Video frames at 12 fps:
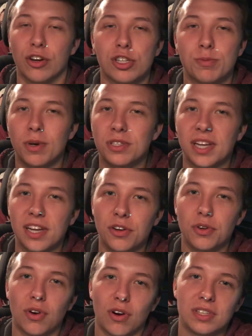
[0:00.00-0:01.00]
You're supposed to get a
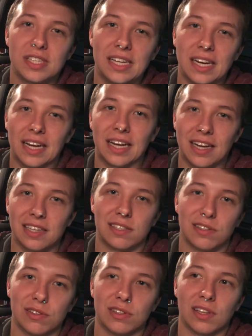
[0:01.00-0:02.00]
new car seat in case
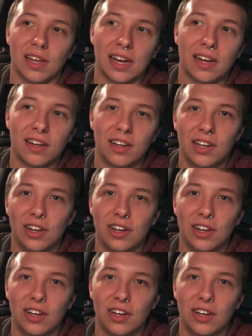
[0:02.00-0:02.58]
there's like,